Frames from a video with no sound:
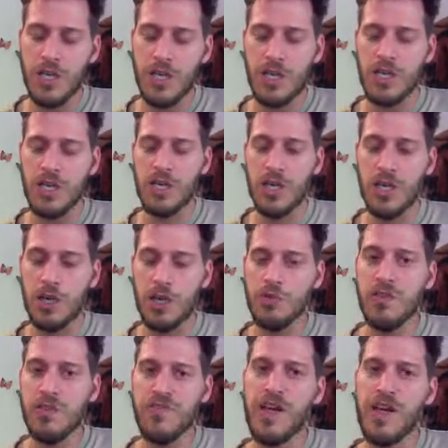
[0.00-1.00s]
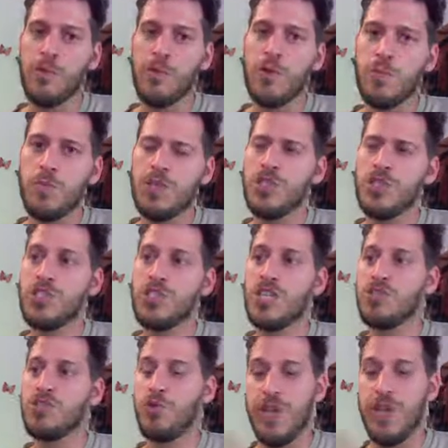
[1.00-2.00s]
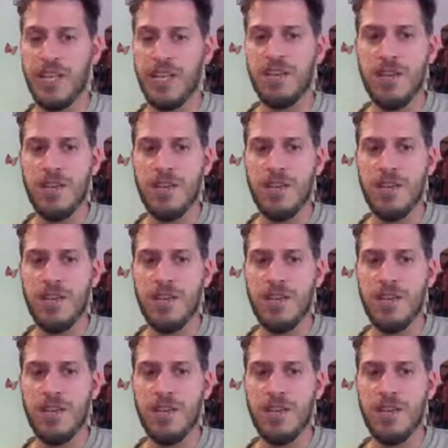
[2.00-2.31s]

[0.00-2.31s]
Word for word: include the file, which means just read it,